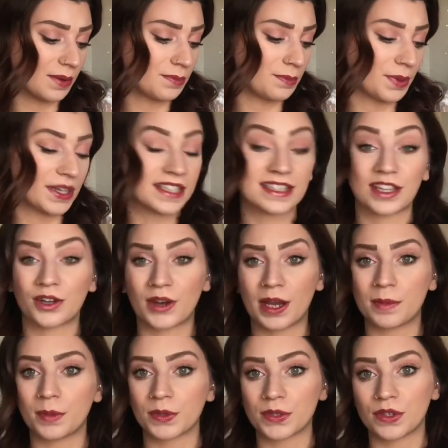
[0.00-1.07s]
But it's
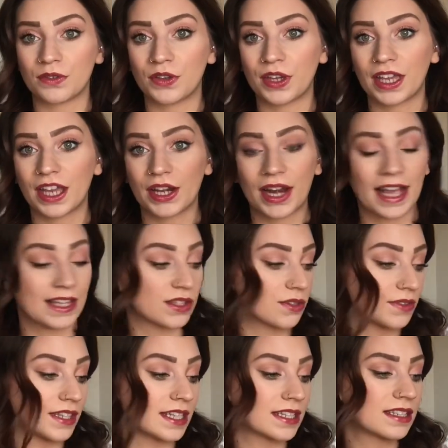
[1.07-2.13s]
incredible. So if you can get your hands on
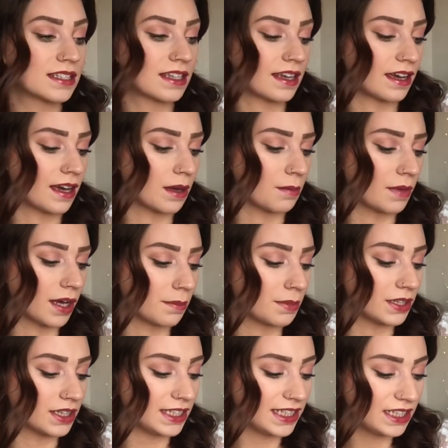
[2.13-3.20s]
this, I
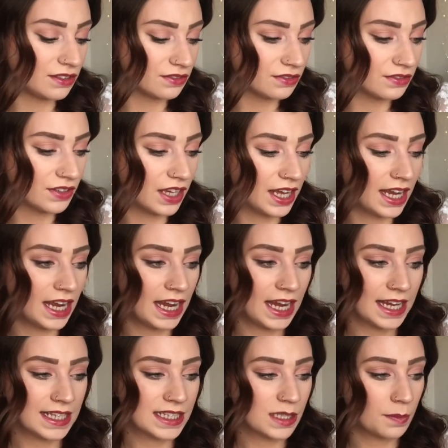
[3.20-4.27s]
believe
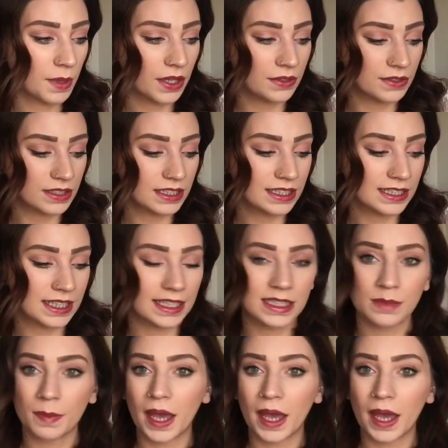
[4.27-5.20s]
it's about £6,